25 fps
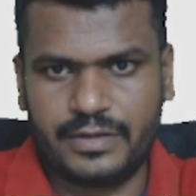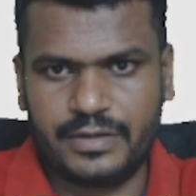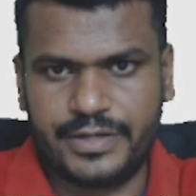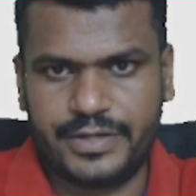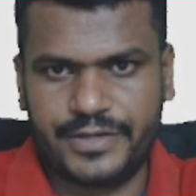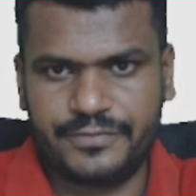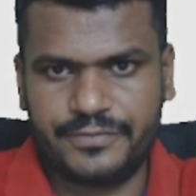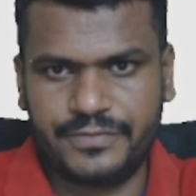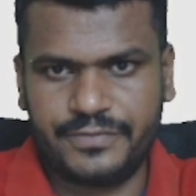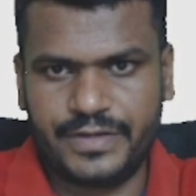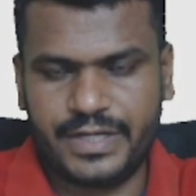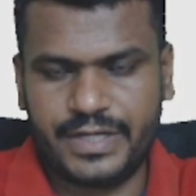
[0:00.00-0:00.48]

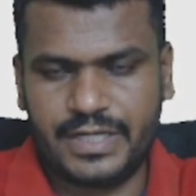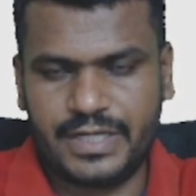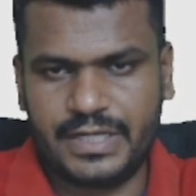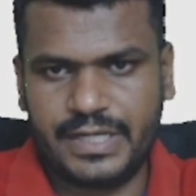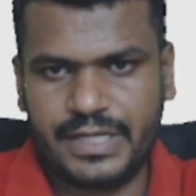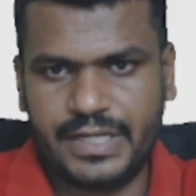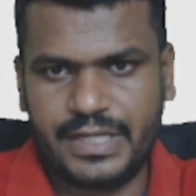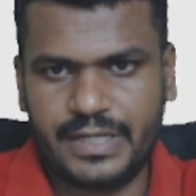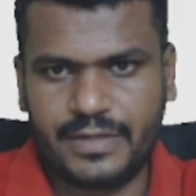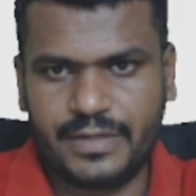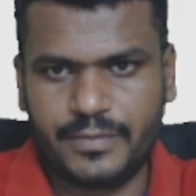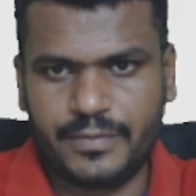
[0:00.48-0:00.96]

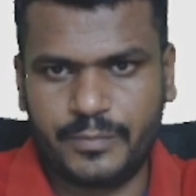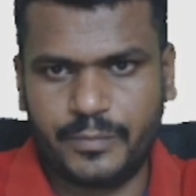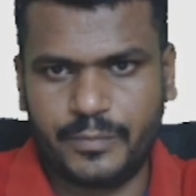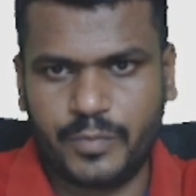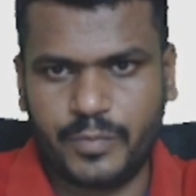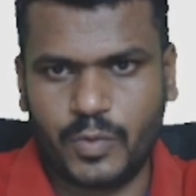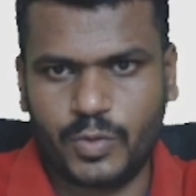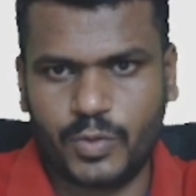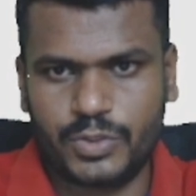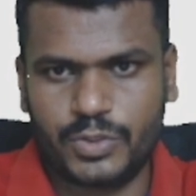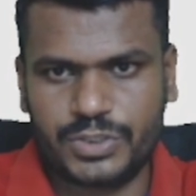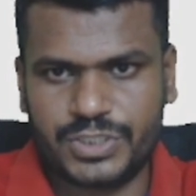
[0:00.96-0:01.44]
definitely
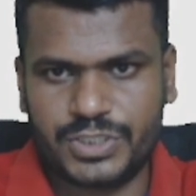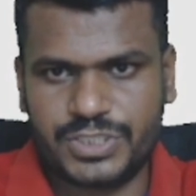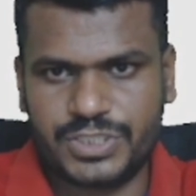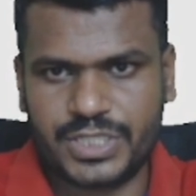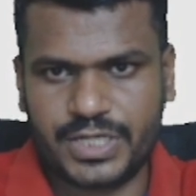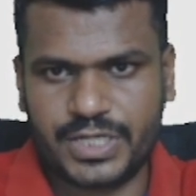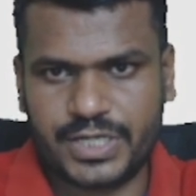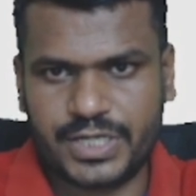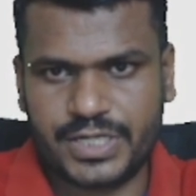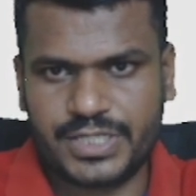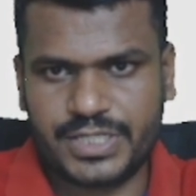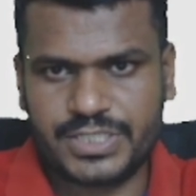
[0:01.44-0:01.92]
fourth
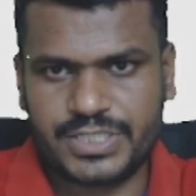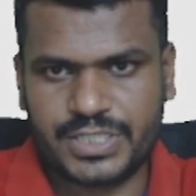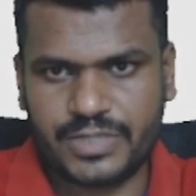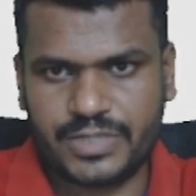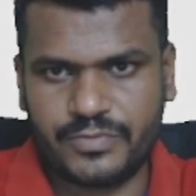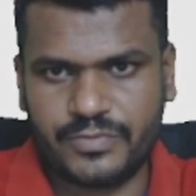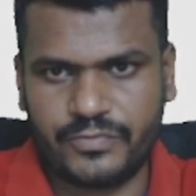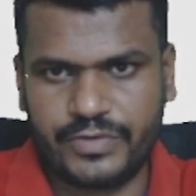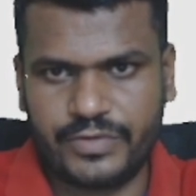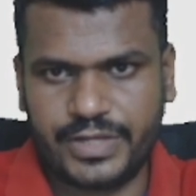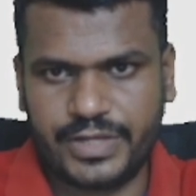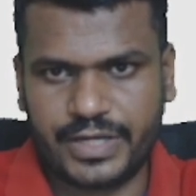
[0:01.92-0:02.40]

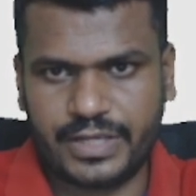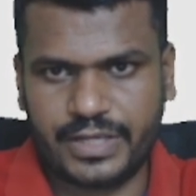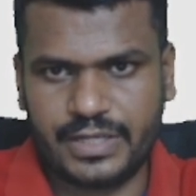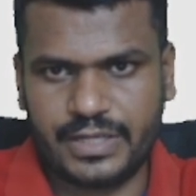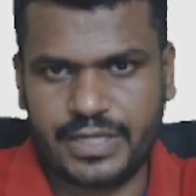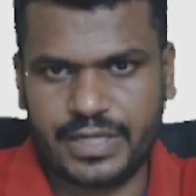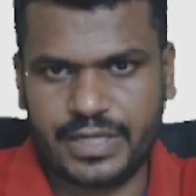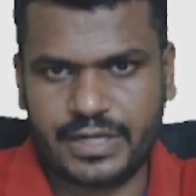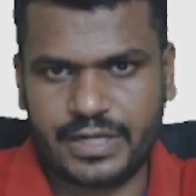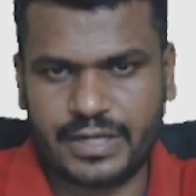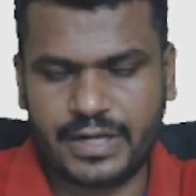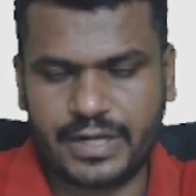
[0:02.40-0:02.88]
generation
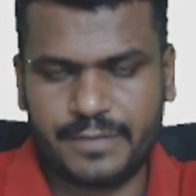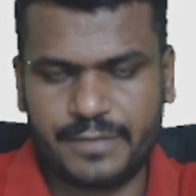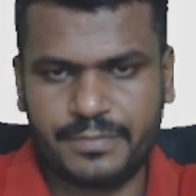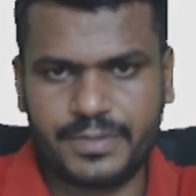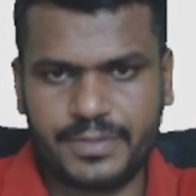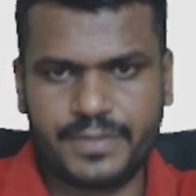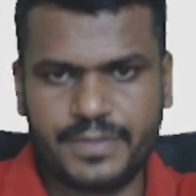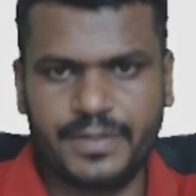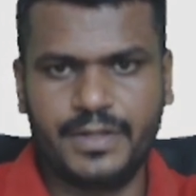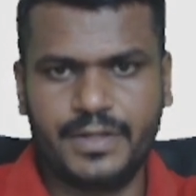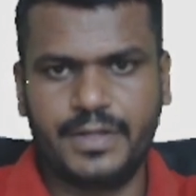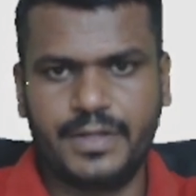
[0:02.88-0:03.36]
aircraft.